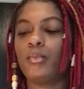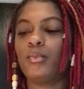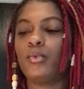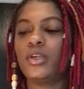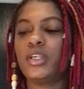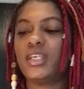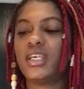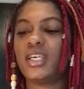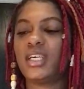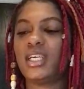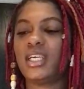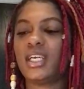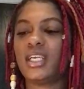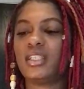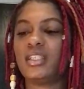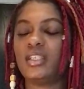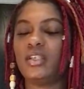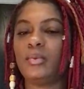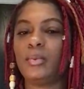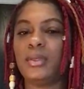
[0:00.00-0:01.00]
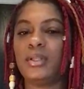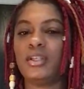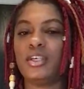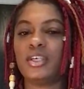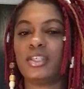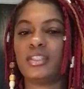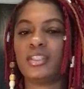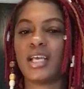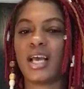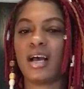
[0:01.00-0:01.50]
reconnecting with
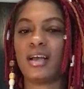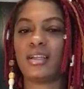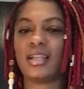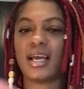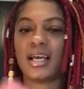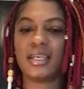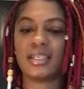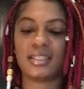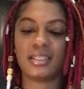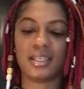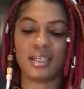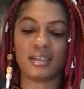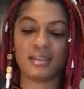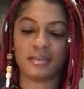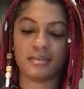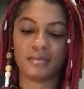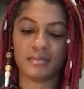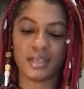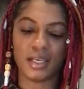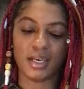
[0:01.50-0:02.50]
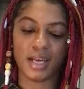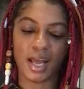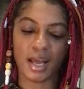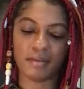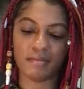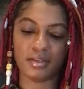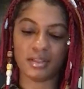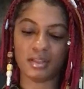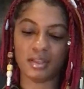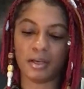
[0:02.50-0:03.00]
your childlike self and
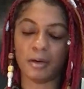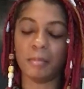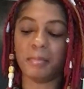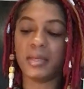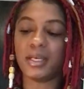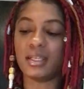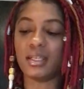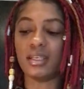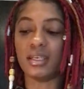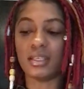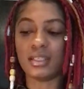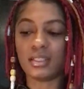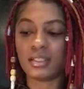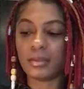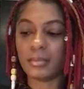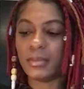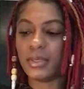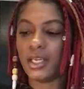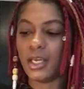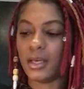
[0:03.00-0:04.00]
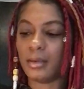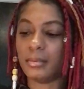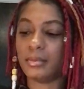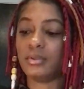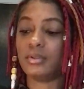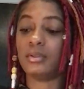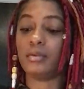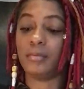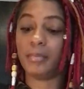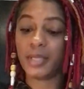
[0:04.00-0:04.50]
having the ability to be able
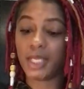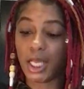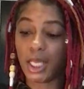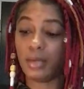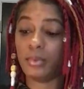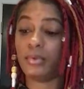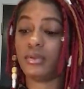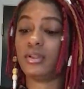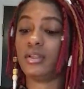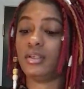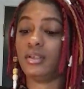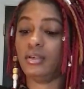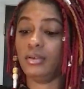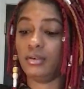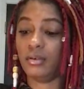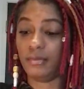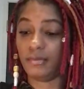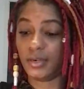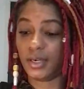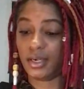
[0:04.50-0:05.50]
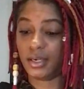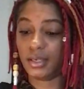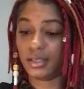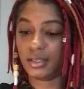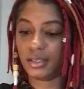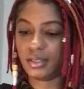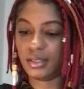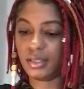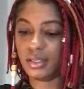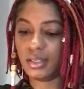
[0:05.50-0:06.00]
to play with the
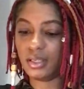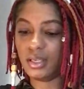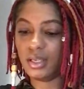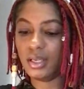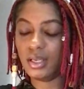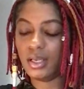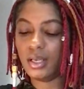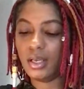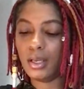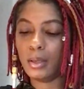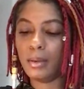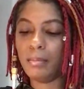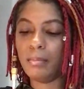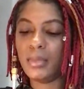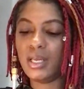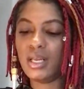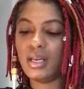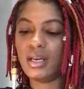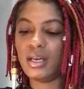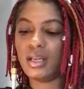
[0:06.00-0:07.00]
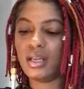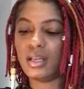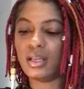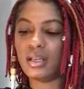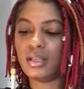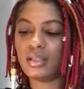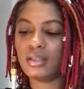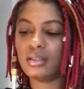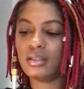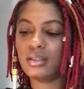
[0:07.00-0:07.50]
universe, meaning